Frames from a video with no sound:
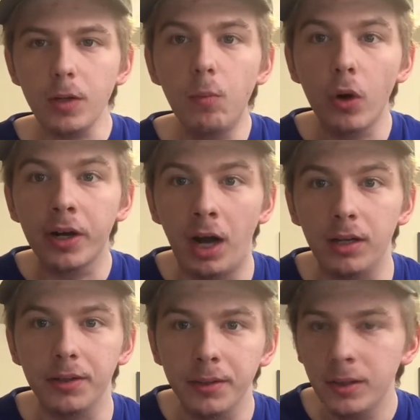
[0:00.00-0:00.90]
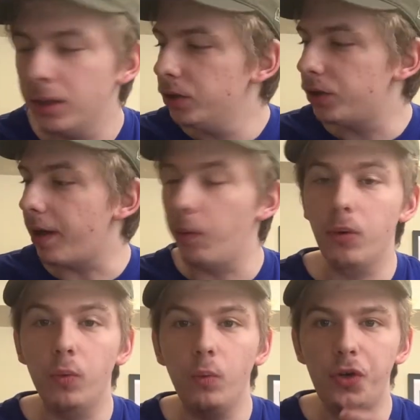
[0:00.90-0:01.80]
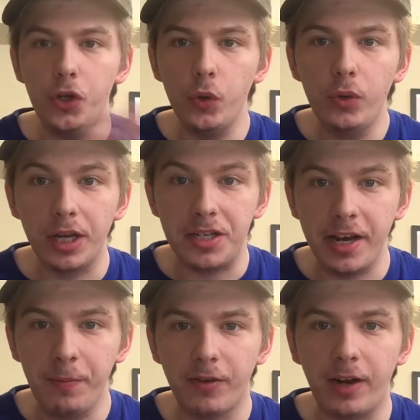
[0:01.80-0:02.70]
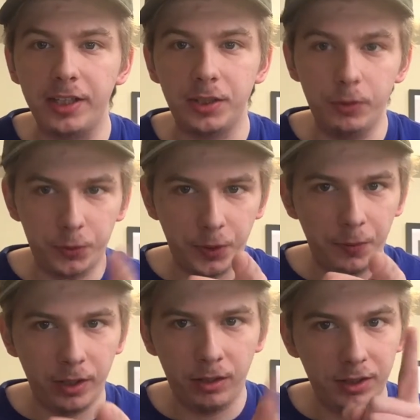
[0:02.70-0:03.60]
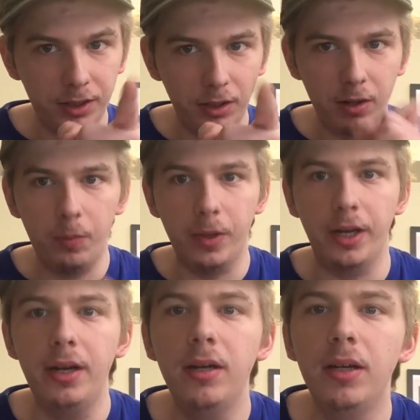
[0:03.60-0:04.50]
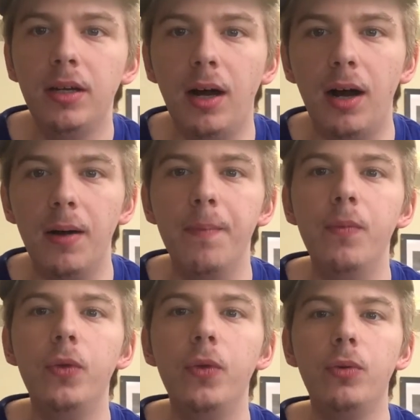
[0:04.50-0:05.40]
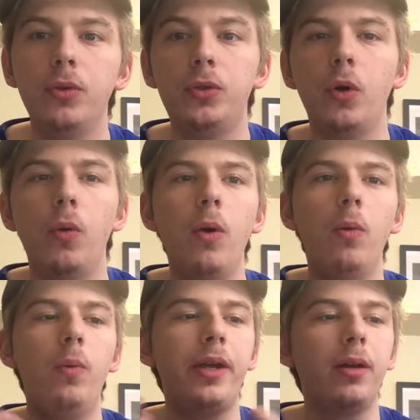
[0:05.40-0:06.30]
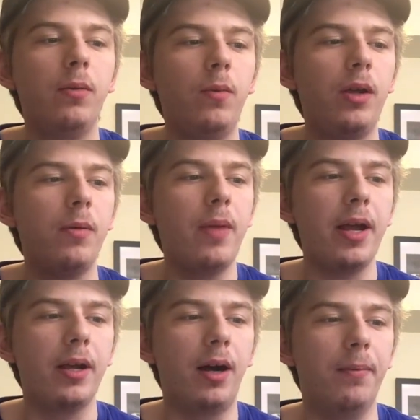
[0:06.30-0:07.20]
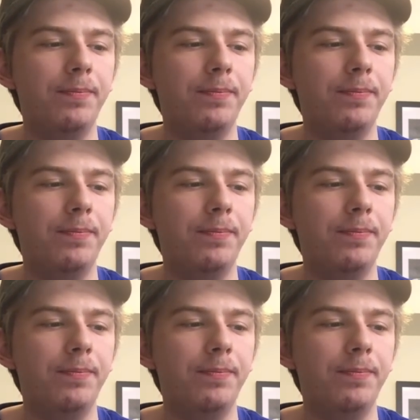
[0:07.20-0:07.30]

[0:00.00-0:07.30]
more color, so that when we do get to improvising, which we will in a little bit, so we can make